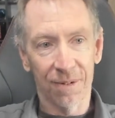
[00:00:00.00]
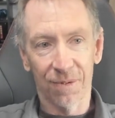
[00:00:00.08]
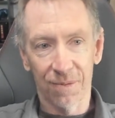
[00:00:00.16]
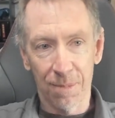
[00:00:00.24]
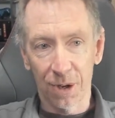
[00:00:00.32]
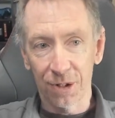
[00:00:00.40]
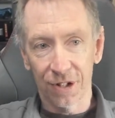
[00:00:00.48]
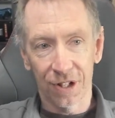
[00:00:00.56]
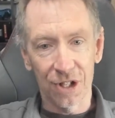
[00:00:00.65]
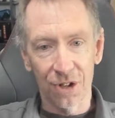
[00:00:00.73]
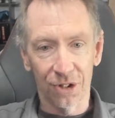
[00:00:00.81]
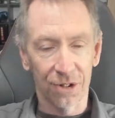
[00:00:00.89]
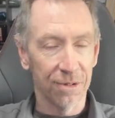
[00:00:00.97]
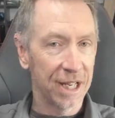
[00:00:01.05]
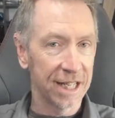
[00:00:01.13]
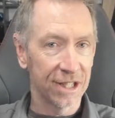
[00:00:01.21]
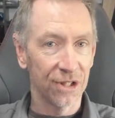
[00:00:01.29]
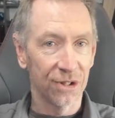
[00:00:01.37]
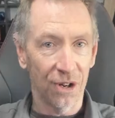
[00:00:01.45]
most of the units we've
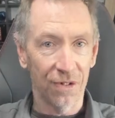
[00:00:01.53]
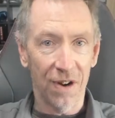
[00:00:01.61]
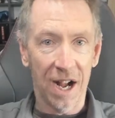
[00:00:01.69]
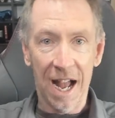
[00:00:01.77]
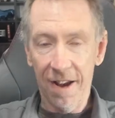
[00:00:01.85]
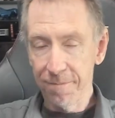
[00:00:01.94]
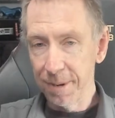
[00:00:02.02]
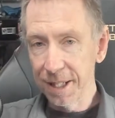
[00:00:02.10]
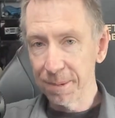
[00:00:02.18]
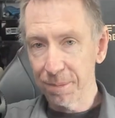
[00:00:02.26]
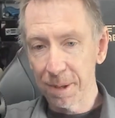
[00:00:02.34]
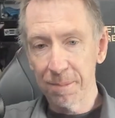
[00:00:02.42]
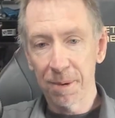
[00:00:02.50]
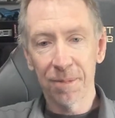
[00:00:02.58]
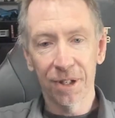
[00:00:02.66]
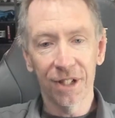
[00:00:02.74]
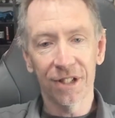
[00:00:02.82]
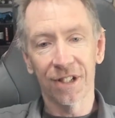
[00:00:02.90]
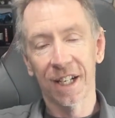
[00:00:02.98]
tested so far have been the premium
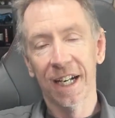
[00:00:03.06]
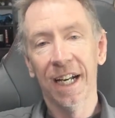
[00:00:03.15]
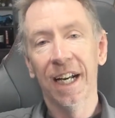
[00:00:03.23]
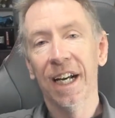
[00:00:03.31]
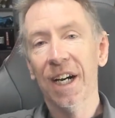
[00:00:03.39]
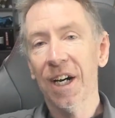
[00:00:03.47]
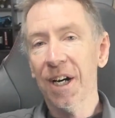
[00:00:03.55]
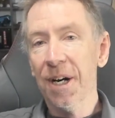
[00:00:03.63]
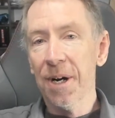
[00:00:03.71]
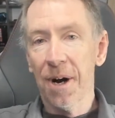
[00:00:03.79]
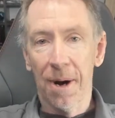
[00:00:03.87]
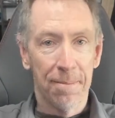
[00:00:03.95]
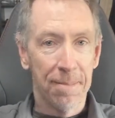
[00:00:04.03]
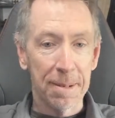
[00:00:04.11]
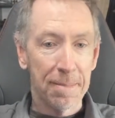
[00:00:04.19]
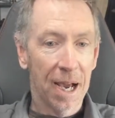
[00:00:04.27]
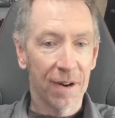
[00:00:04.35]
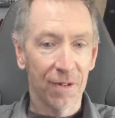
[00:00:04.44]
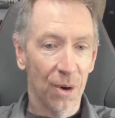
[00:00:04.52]
units. Big
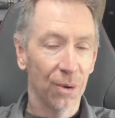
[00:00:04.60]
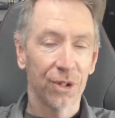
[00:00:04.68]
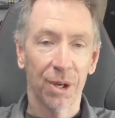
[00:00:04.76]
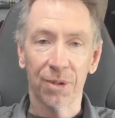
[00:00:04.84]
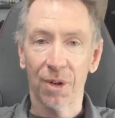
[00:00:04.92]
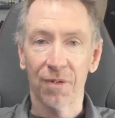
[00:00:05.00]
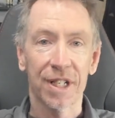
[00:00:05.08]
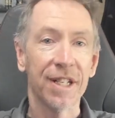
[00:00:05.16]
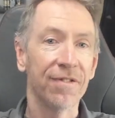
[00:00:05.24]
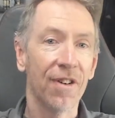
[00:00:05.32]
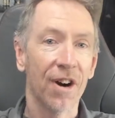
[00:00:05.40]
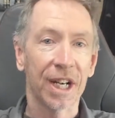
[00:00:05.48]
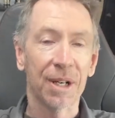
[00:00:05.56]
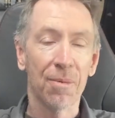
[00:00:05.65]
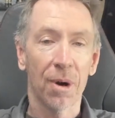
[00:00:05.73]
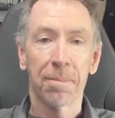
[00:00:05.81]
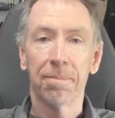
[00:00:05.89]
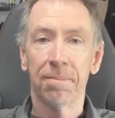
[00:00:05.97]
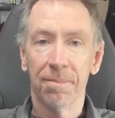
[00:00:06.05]
part of it also is obviously finding what
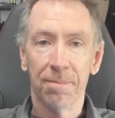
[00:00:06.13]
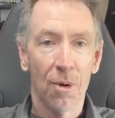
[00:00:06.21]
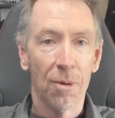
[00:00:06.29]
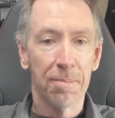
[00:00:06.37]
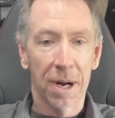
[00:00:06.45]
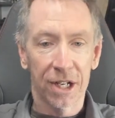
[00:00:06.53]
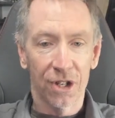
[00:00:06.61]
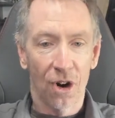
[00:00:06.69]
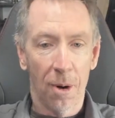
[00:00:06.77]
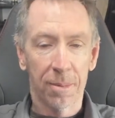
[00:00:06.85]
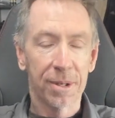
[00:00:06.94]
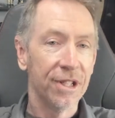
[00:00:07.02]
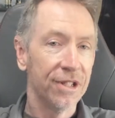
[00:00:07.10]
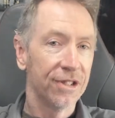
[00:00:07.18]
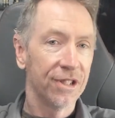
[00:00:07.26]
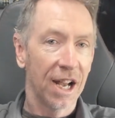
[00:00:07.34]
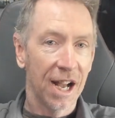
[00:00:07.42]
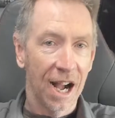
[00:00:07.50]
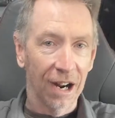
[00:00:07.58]
more budget options
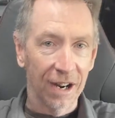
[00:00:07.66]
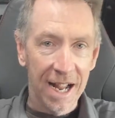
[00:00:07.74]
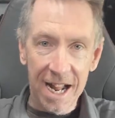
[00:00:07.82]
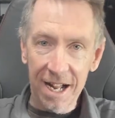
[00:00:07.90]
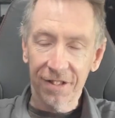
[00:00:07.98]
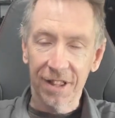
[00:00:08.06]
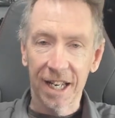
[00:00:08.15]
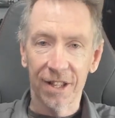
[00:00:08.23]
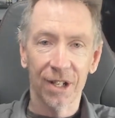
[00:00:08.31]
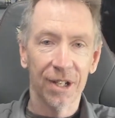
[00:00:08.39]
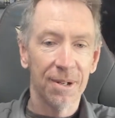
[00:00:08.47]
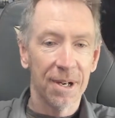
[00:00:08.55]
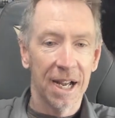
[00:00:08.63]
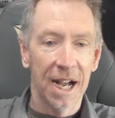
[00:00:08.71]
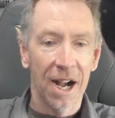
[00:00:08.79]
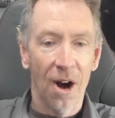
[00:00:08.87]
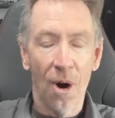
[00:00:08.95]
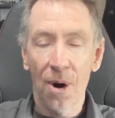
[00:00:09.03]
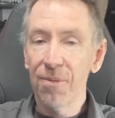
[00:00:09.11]
are out there that
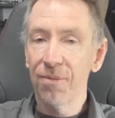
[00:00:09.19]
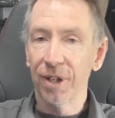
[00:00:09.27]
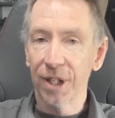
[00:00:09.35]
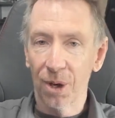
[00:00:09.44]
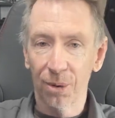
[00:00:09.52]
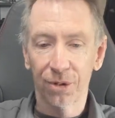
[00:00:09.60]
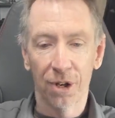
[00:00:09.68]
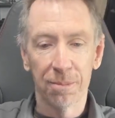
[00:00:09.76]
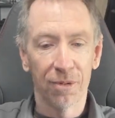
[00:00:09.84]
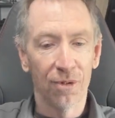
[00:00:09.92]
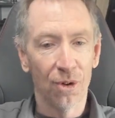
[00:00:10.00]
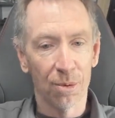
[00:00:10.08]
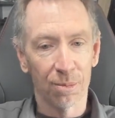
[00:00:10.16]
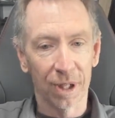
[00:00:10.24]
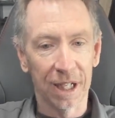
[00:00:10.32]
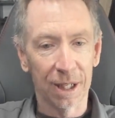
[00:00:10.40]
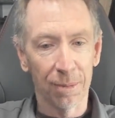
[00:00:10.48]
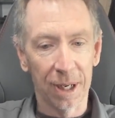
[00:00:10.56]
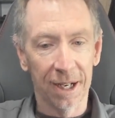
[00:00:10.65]
hopefully also perform
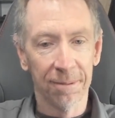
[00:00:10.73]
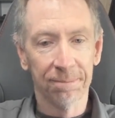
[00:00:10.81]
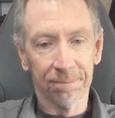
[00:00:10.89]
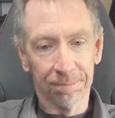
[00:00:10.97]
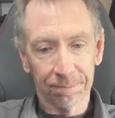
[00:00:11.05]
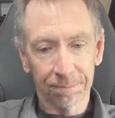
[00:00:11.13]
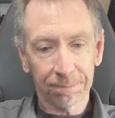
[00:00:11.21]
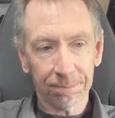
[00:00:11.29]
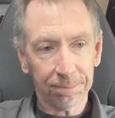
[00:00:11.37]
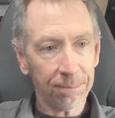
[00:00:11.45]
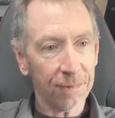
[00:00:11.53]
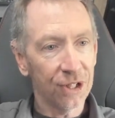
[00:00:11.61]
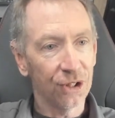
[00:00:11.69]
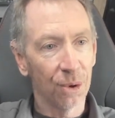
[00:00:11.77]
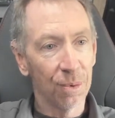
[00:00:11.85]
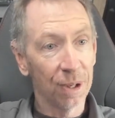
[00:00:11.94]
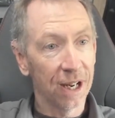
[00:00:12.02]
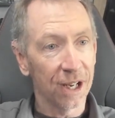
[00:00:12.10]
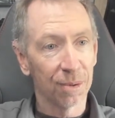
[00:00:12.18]
really well. So
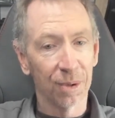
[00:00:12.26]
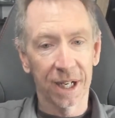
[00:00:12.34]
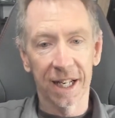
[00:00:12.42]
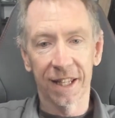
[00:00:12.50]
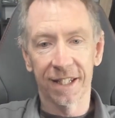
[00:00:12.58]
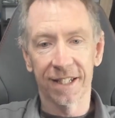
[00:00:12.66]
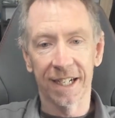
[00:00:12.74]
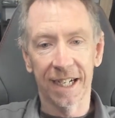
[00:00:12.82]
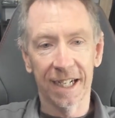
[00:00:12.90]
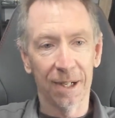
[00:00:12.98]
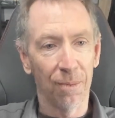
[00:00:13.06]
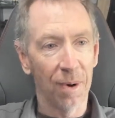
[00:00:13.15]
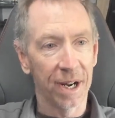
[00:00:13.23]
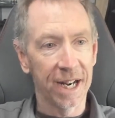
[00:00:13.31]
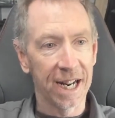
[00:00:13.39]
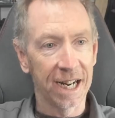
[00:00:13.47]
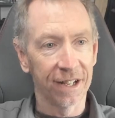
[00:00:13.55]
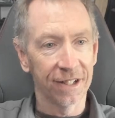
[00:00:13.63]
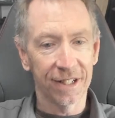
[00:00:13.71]
with luck, we'll get one
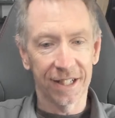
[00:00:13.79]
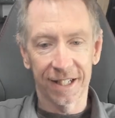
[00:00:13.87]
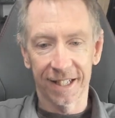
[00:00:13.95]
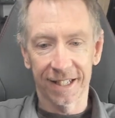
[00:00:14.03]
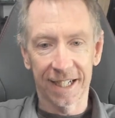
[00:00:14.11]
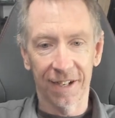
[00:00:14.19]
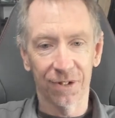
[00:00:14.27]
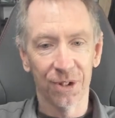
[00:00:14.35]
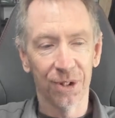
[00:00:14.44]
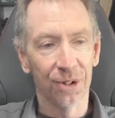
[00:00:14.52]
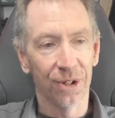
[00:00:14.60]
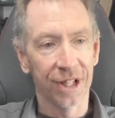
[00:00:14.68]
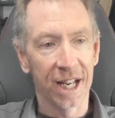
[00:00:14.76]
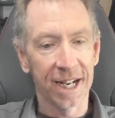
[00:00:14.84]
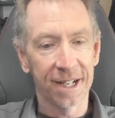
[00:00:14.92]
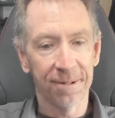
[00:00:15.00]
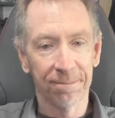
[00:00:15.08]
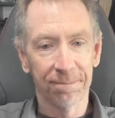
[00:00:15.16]
out this afternoon on that.